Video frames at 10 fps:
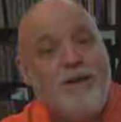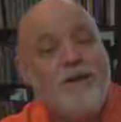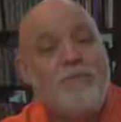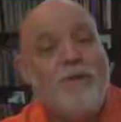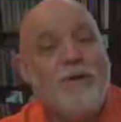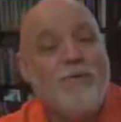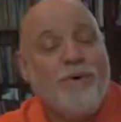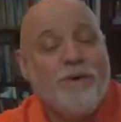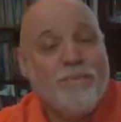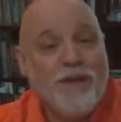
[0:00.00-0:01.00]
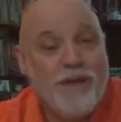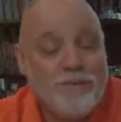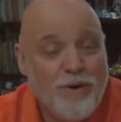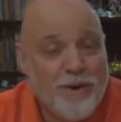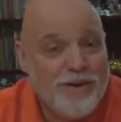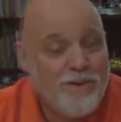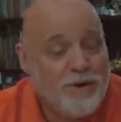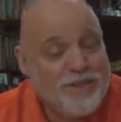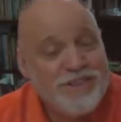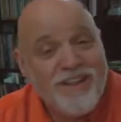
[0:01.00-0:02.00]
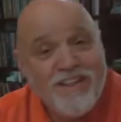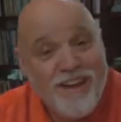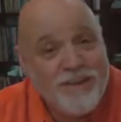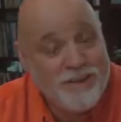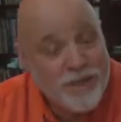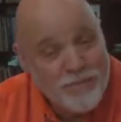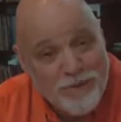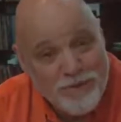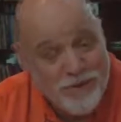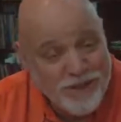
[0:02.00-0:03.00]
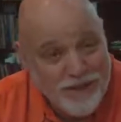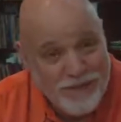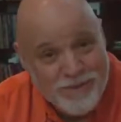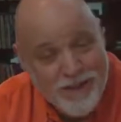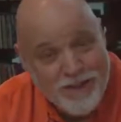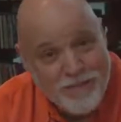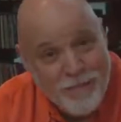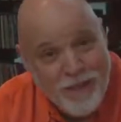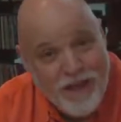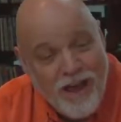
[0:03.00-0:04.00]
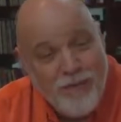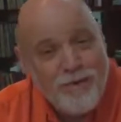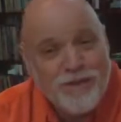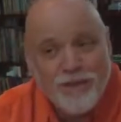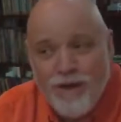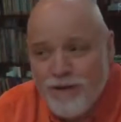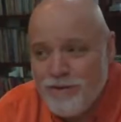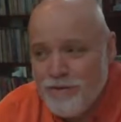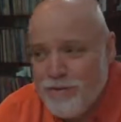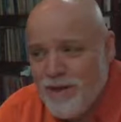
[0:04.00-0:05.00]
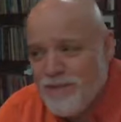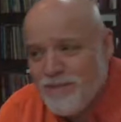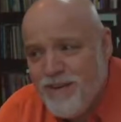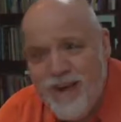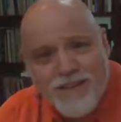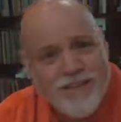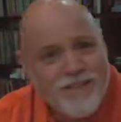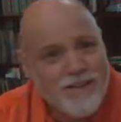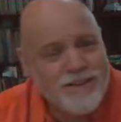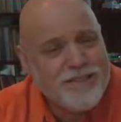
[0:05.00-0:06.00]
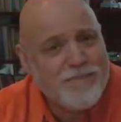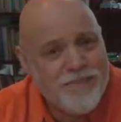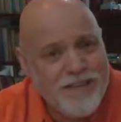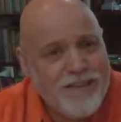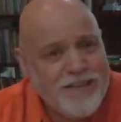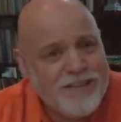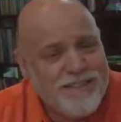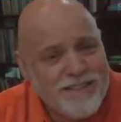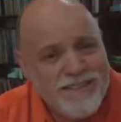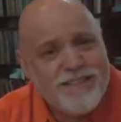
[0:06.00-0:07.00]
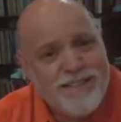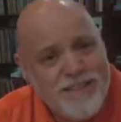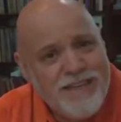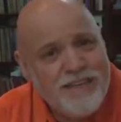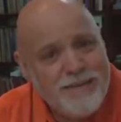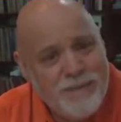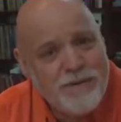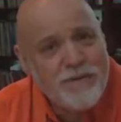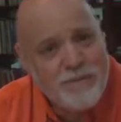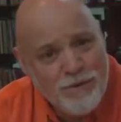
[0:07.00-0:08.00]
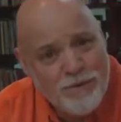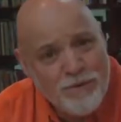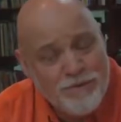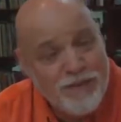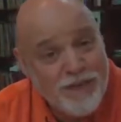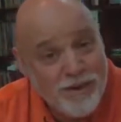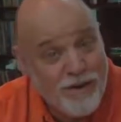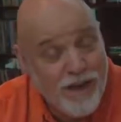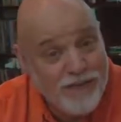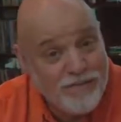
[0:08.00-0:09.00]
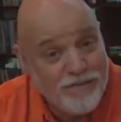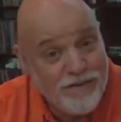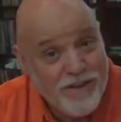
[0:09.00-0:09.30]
Good morning. Welcome again to Morning Devotion. Thank you so much for our time together. I want to talk to you about the fact that there are some things that just need to be removed in your life.